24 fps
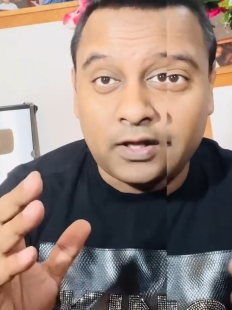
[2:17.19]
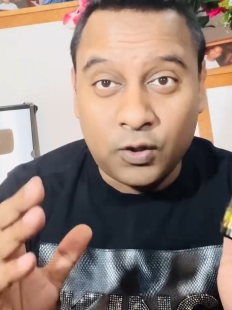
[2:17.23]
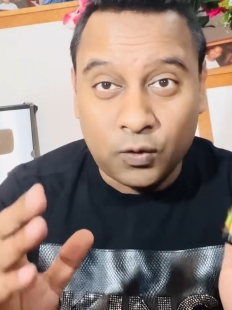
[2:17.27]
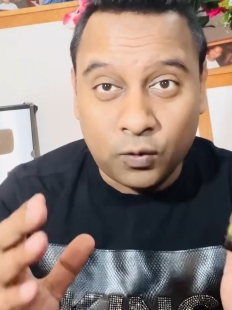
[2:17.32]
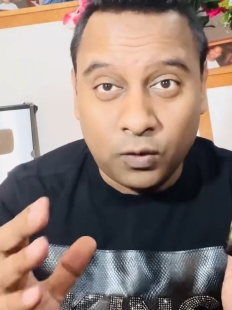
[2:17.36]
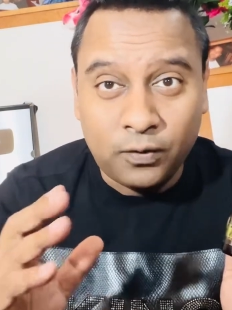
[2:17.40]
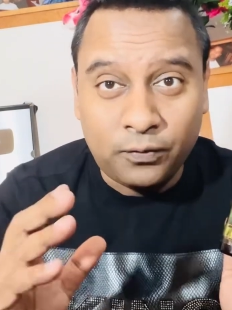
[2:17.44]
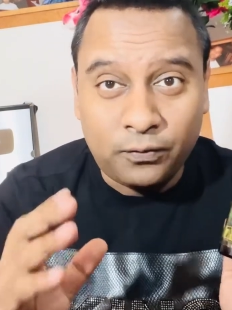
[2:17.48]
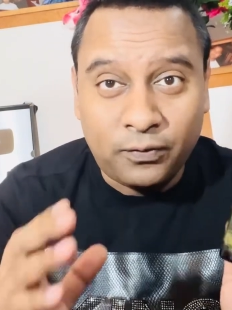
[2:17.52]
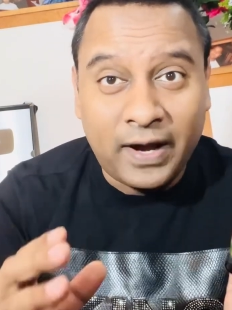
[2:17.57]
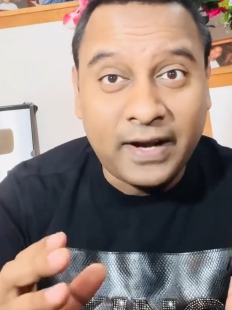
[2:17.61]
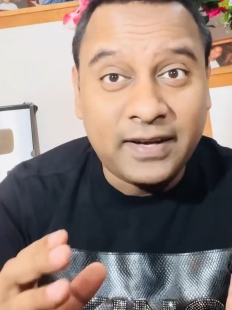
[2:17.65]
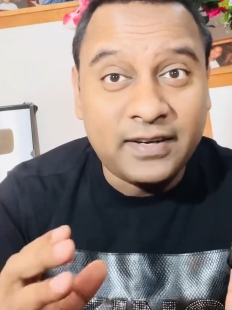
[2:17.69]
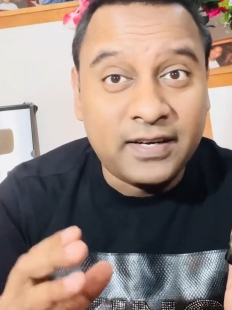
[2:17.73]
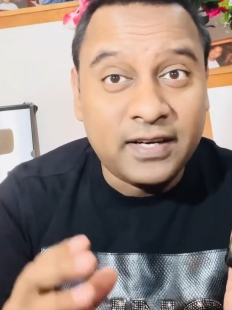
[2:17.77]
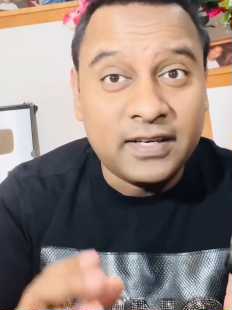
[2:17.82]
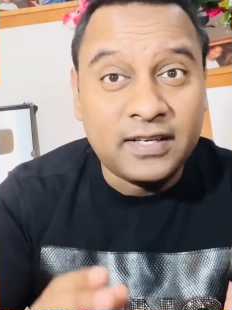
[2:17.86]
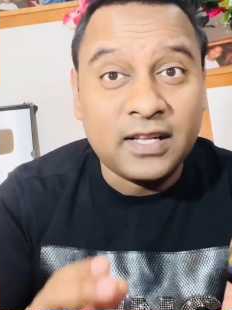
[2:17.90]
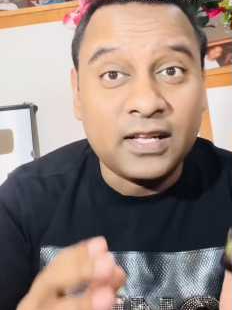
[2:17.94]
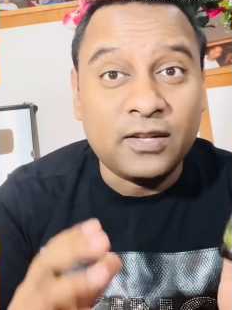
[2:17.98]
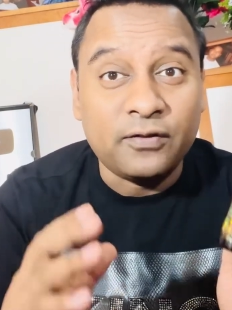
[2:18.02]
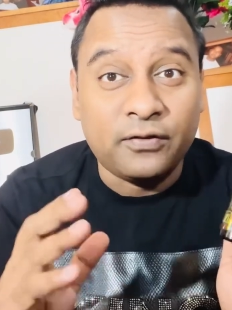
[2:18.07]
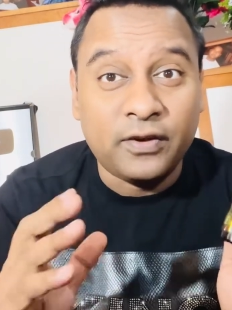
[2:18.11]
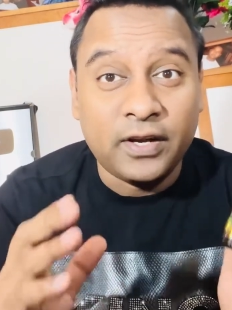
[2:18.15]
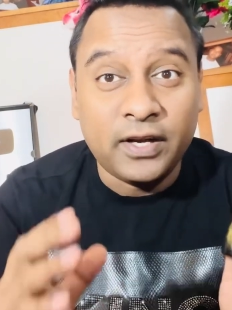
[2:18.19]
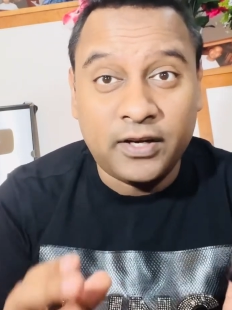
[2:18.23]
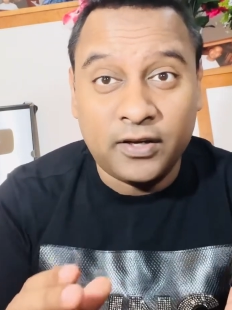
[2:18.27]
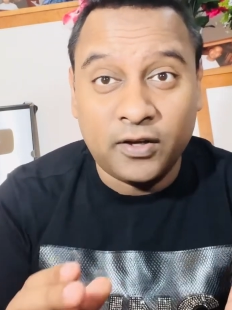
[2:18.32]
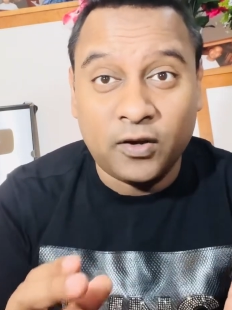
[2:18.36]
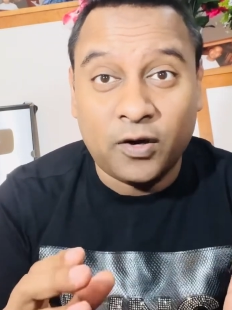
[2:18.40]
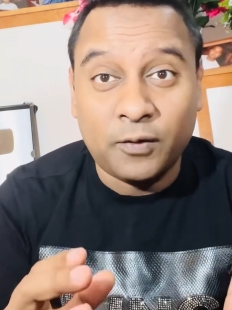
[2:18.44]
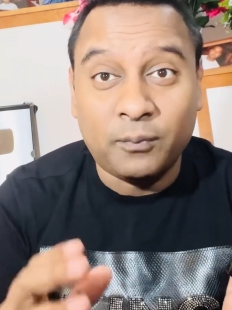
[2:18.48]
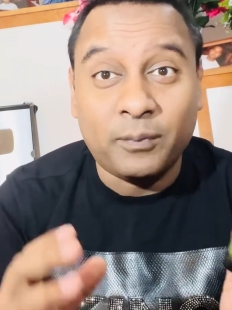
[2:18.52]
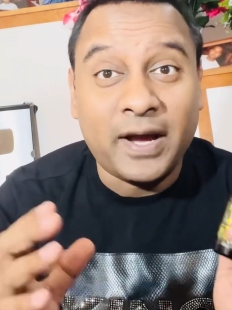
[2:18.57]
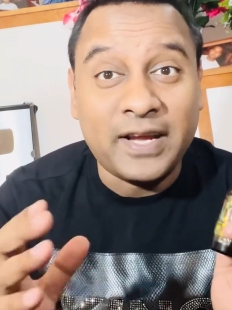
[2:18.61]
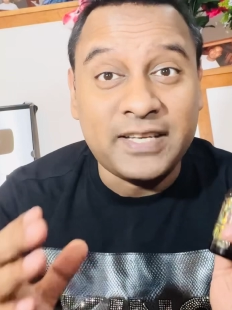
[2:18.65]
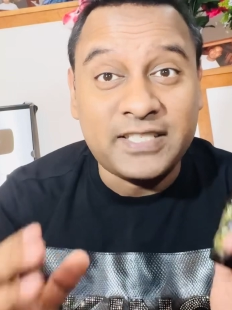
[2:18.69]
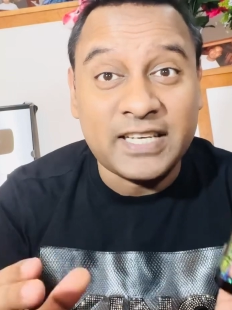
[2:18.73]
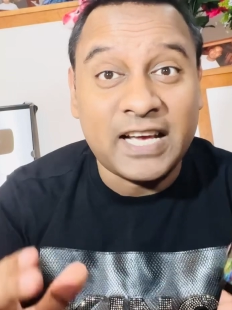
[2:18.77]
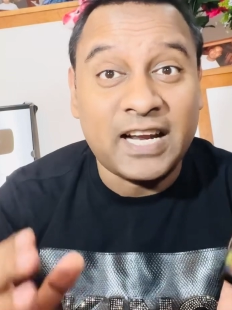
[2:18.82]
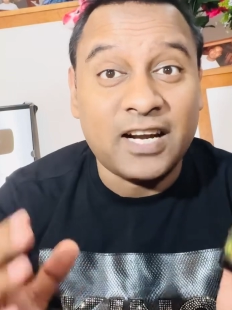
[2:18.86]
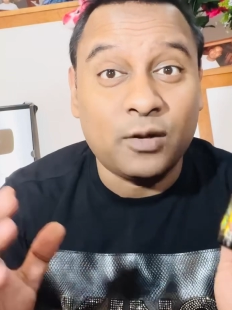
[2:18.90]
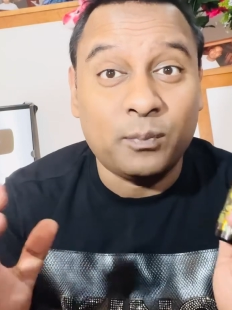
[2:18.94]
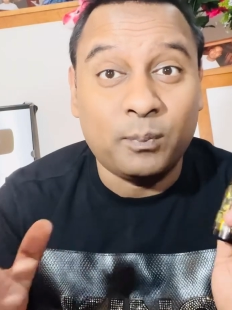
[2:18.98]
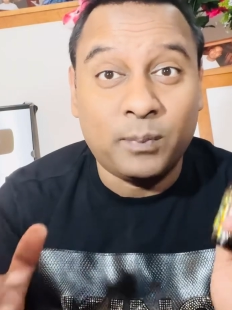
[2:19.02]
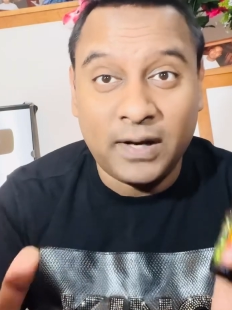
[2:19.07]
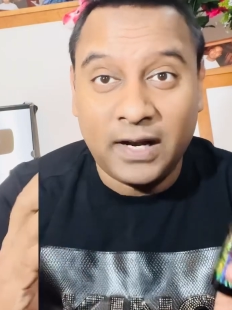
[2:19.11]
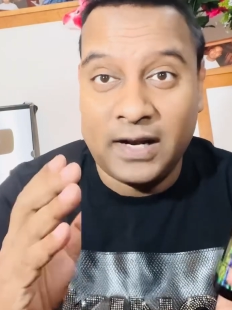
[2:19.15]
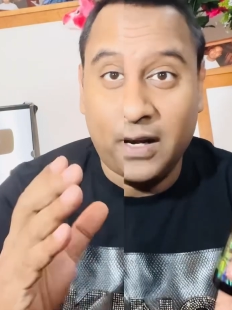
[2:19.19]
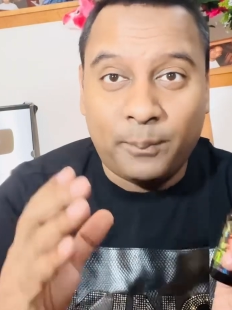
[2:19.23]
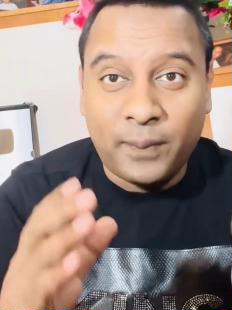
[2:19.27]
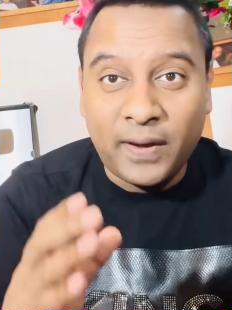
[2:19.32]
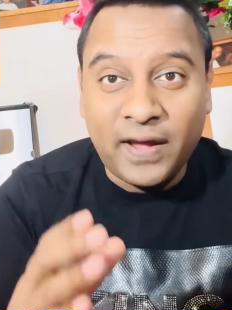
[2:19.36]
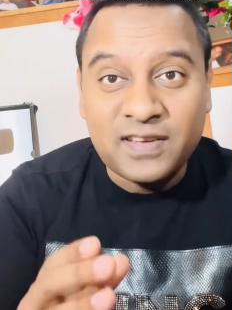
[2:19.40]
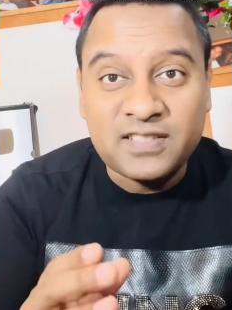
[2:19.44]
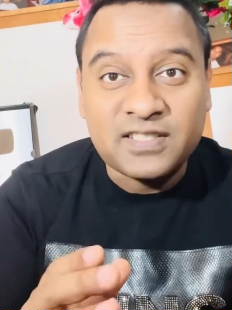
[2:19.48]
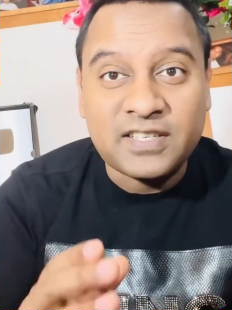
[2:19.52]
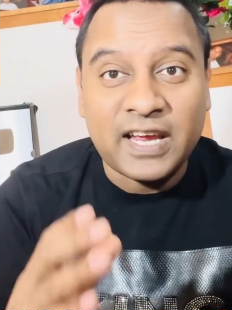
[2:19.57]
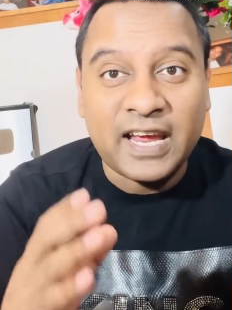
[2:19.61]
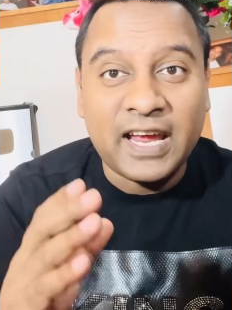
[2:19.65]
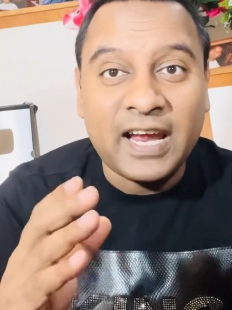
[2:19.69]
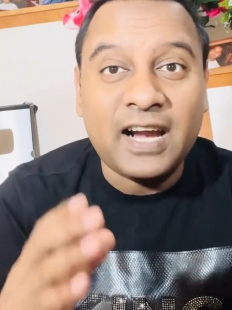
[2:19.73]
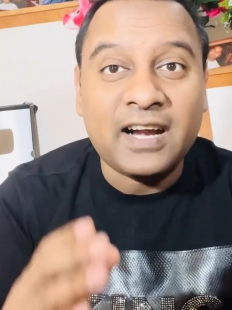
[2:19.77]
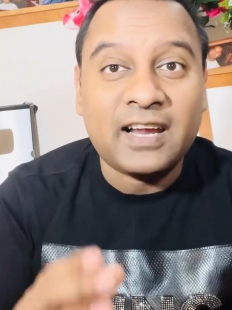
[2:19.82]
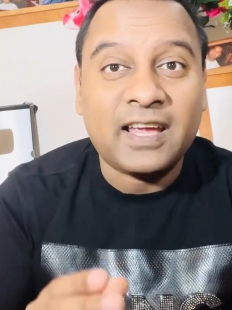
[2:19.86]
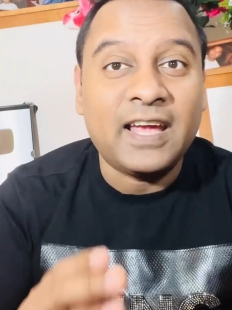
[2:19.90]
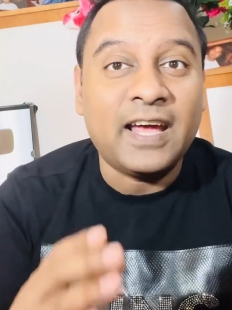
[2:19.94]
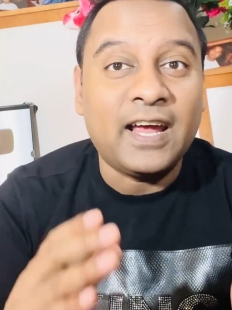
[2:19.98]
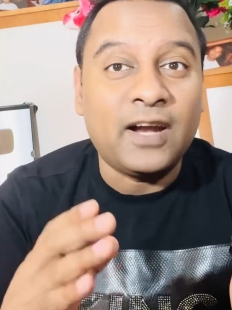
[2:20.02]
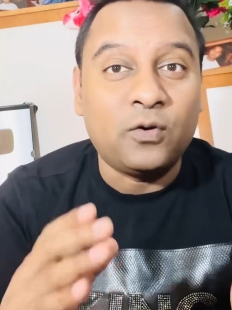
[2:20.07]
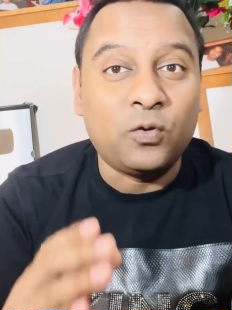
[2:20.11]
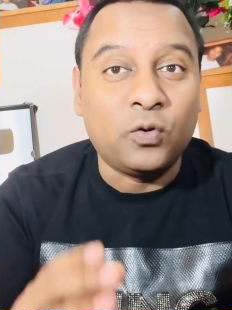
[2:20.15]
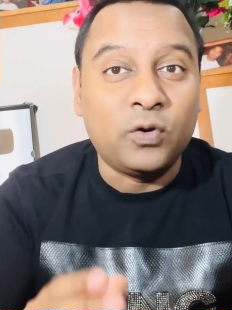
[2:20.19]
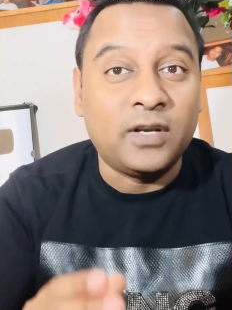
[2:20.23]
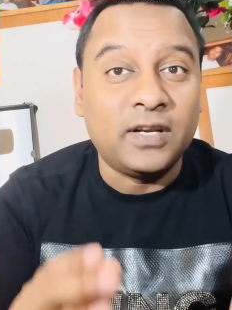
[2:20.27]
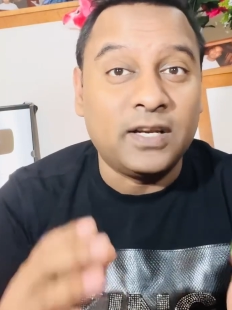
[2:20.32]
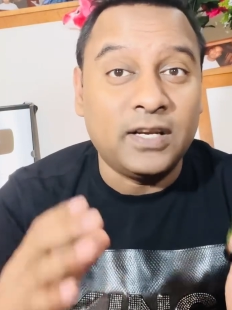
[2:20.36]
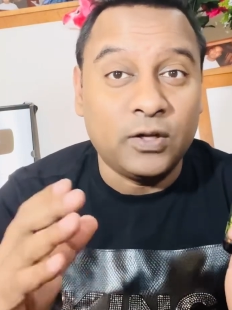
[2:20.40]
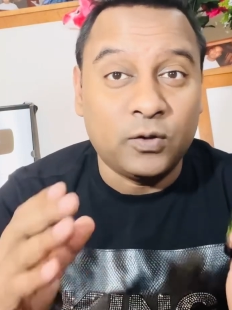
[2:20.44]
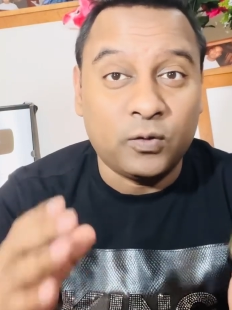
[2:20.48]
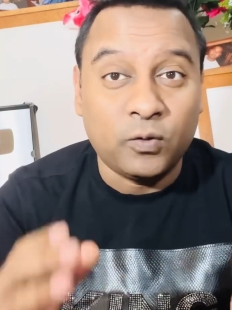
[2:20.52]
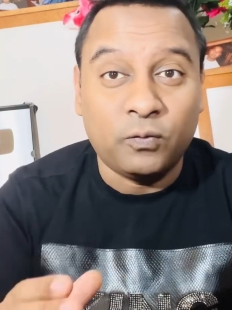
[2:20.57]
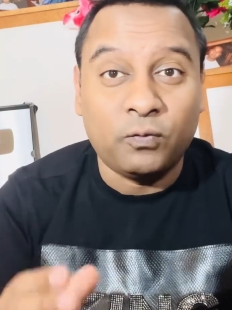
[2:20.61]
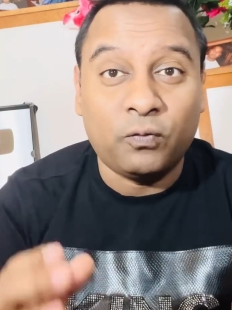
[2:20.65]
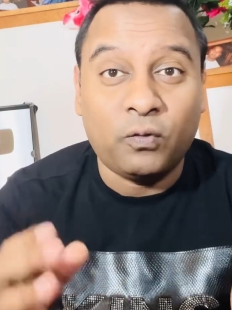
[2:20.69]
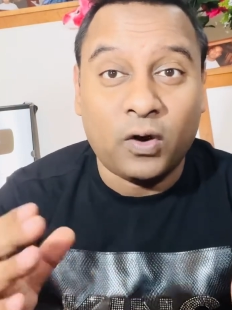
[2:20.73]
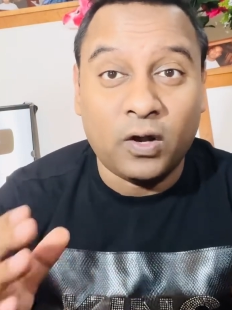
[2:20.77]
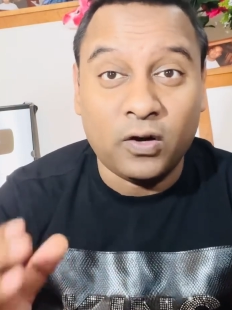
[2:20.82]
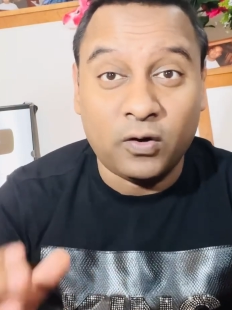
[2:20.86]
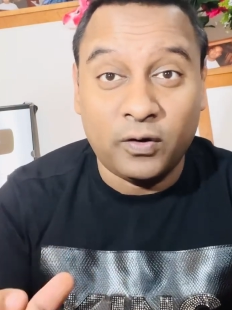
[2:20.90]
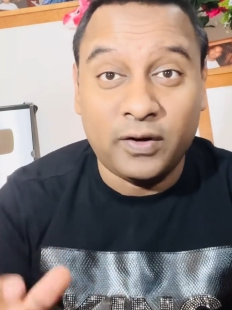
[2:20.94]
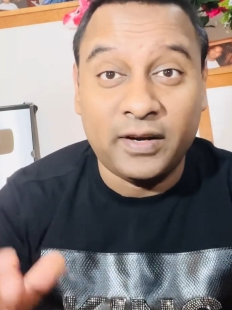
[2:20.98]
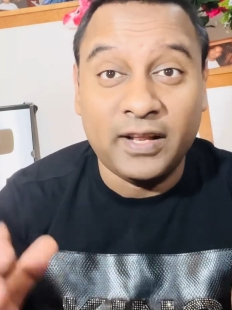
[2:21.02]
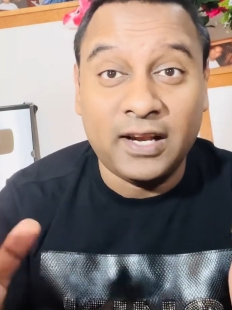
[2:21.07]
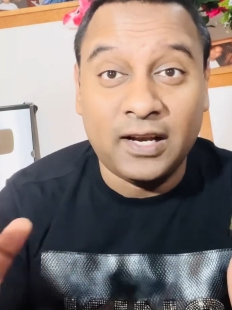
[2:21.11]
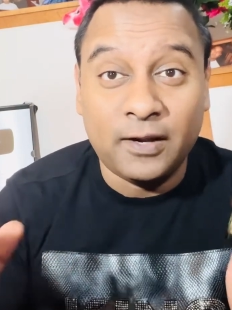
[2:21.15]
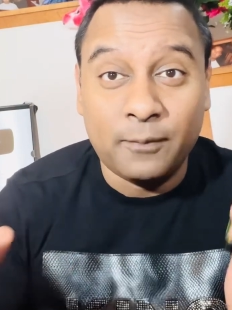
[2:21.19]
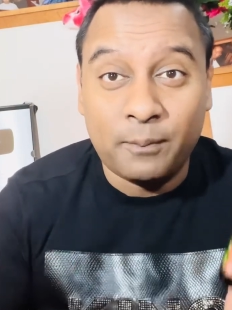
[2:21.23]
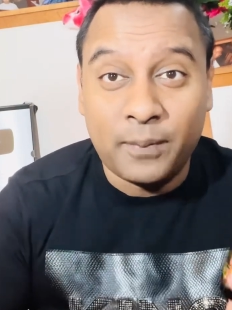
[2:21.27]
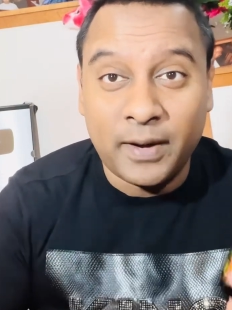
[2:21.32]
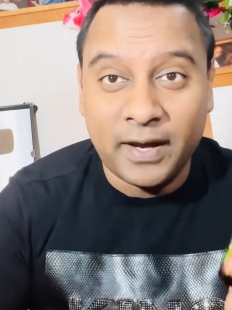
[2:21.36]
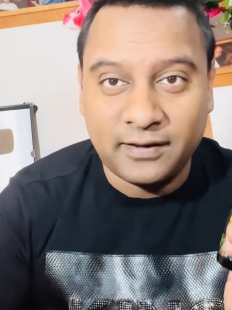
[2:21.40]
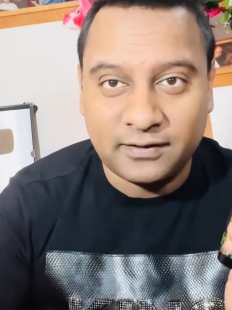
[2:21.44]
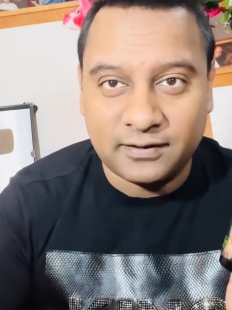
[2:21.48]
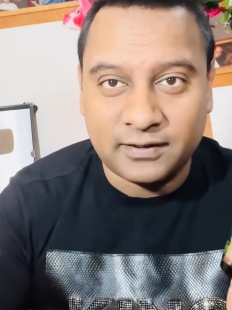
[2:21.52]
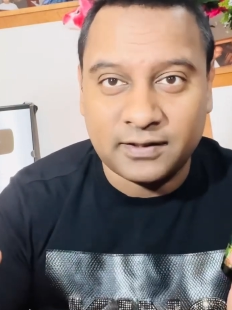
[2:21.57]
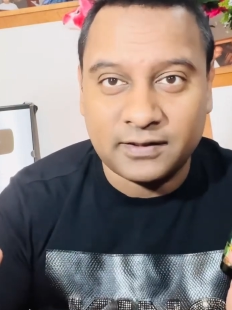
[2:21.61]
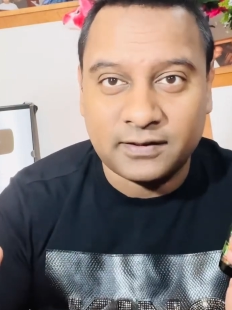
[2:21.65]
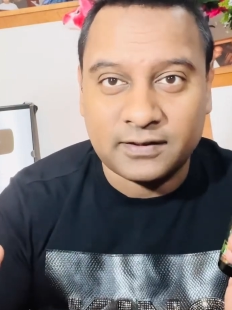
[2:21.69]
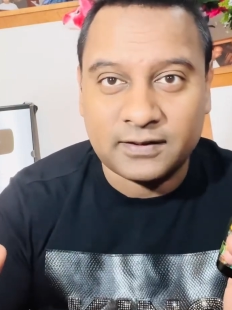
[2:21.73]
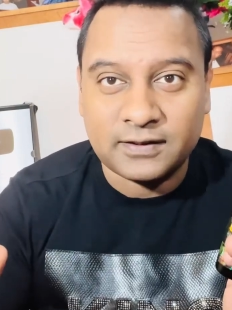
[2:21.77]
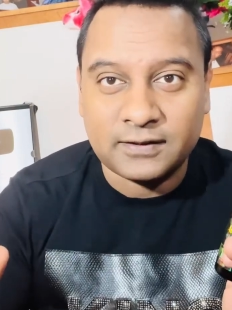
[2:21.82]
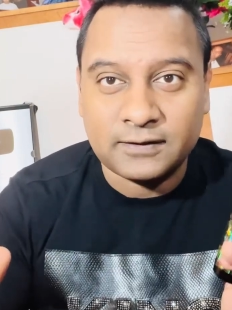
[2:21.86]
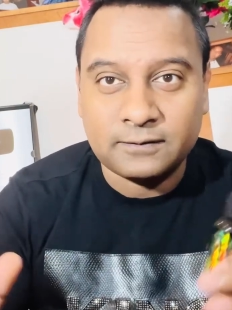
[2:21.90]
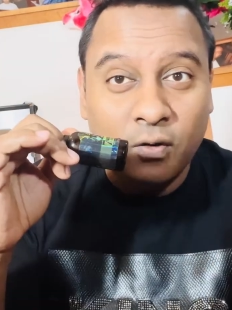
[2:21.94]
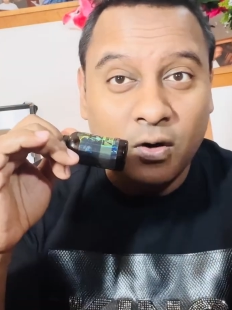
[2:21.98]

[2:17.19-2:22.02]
You will find detailed video on my channel playlist. Best hair care routine you could follow daily basis.